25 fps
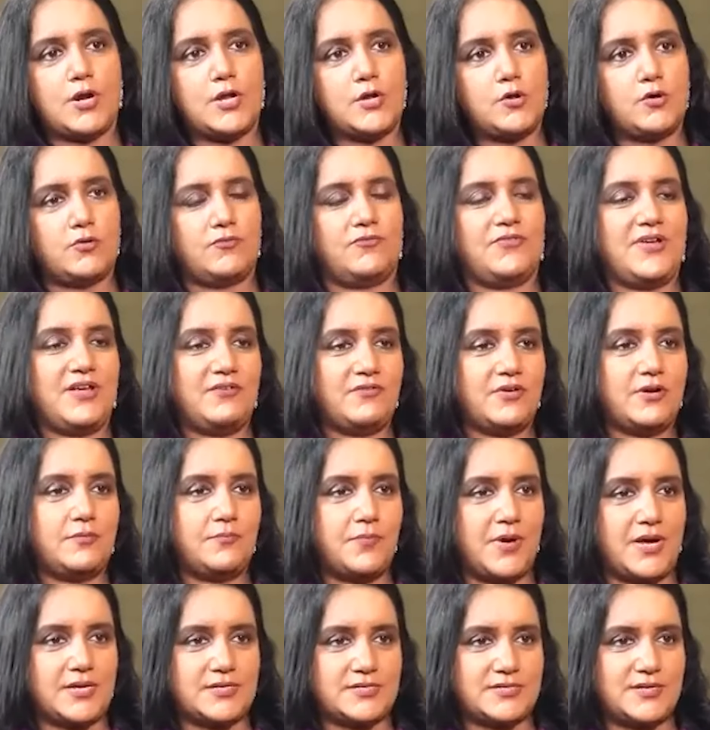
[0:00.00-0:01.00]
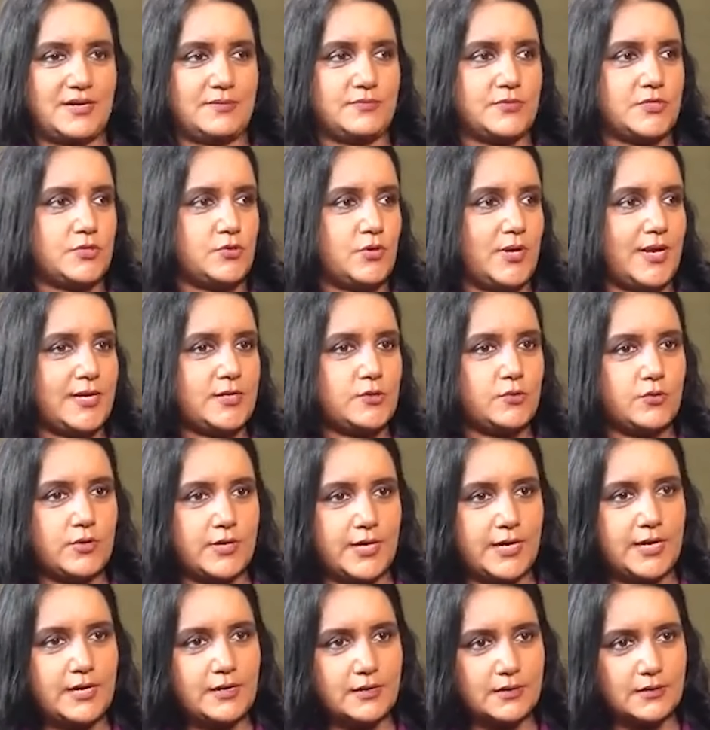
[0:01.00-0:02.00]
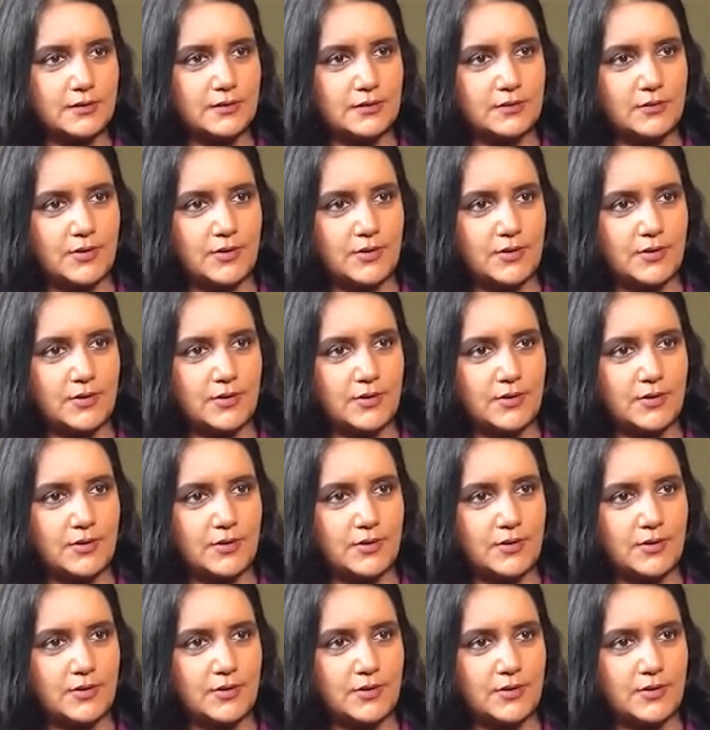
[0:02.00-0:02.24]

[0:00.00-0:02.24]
what are your favorite pastimes? Do you like to read?